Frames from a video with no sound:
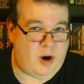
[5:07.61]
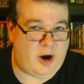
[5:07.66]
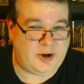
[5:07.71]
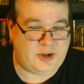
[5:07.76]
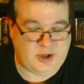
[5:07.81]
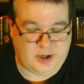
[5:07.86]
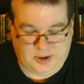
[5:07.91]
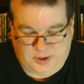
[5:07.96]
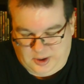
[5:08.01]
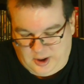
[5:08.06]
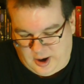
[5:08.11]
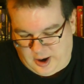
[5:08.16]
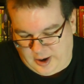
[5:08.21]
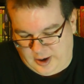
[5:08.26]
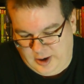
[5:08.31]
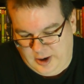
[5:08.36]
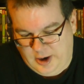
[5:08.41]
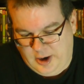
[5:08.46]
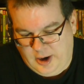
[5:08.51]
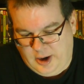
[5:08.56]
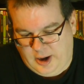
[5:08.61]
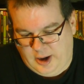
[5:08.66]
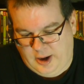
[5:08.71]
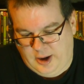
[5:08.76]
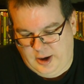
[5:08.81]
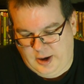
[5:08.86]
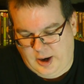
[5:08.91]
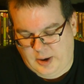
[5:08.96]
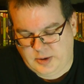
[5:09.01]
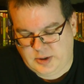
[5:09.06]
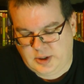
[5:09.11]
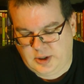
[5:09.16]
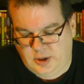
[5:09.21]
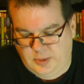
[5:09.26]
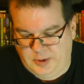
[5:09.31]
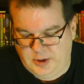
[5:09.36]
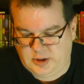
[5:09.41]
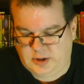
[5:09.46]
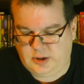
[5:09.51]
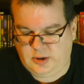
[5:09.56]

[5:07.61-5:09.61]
watch it a lot, and I was a little bit